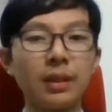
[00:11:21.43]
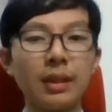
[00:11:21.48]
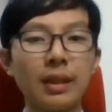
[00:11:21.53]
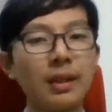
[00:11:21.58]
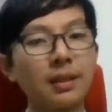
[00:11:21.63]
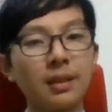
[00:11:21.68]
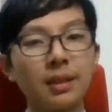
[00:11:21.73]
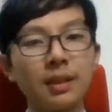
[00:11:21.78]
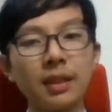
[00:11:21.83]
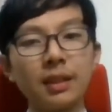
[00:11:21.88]

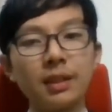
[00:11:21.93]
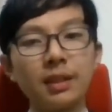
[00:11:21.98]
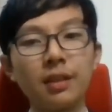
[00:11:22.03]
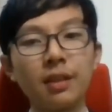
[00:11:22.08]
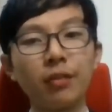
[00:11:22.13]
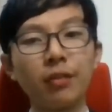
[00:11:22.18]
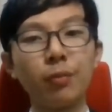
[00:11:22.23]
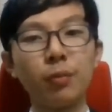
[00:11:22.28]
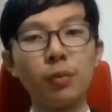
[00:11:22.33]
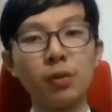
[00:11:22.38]
it's, a nice
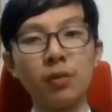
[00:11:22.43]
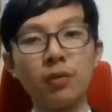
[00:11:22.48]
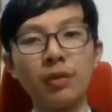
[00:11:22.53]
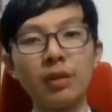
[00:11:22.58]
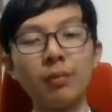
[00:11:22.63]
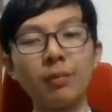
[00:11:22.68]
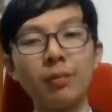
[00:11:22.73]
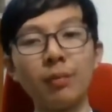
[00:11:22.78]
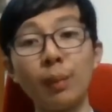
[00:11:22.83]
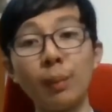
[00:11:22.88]
enough
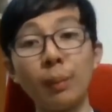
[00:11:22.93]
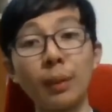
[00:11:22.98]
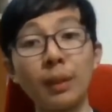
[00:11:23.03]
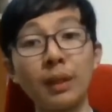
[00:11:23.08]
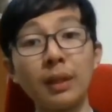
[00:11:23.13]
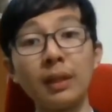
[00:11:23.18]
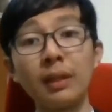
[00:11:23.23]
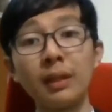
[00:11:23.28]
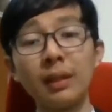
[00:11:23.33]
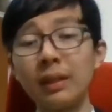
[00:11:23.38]
movie,
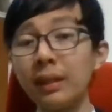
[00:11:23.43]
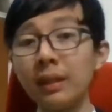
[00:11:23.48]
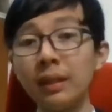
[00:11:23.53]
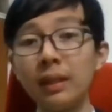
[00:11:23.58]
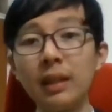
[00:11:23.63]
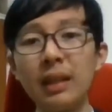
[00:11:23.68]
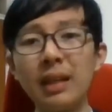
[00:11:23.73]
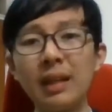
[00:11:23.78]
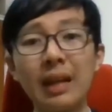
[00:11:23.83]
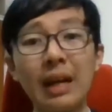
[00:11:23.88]
but it
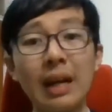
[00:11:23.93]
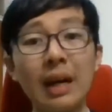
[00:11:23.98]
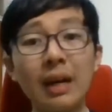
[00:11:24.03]
really,